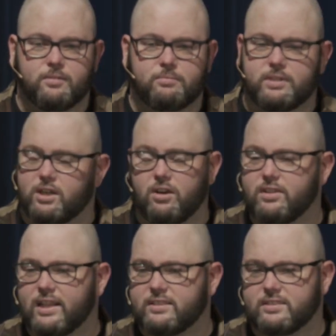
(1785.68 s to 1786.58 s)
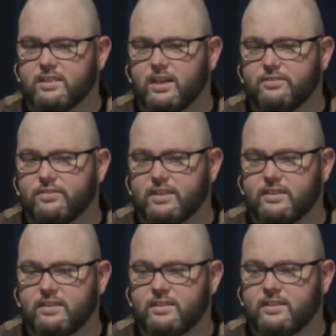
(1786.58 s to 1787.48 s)
Did all that stuff, and
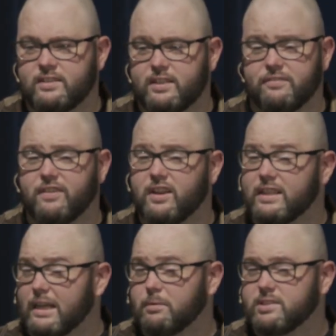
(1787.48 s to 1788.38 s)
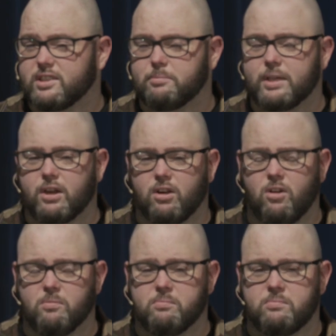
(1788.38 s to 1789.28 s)
then found out that wasn't going to be our
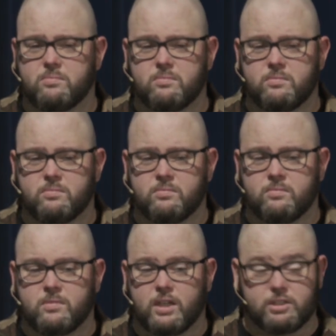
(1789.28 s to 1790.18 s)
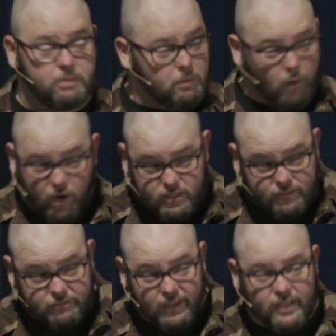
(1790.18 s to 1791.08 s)
home. So we walked in
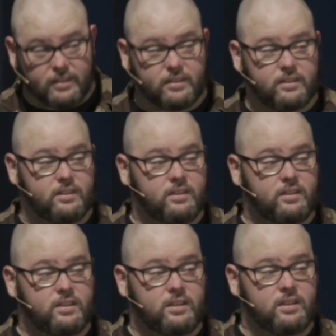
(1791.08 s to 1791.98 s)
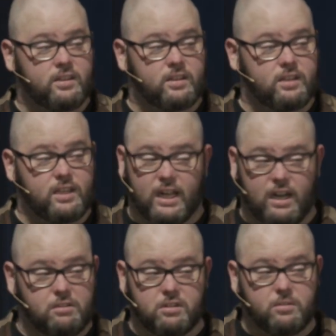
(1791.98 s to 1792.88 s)
faith. God, I
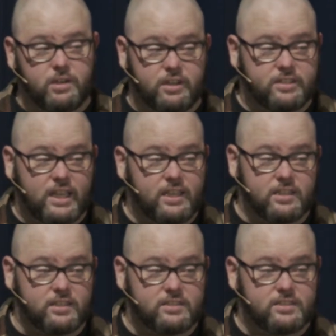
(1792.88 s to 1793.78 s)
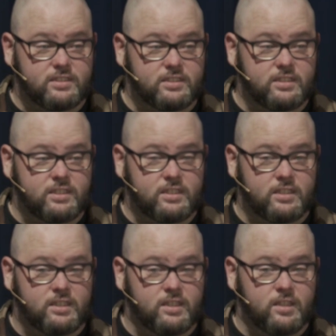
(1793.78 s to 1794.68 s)
don't know where you're taking us,
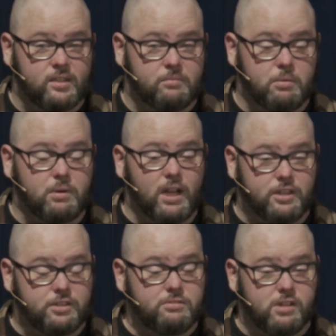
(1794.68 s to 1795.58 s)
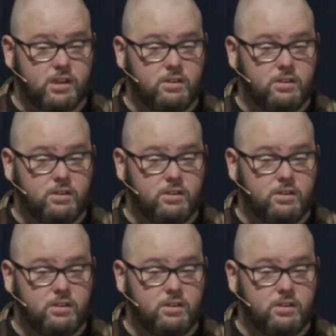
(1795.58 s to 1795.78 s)
but what I do know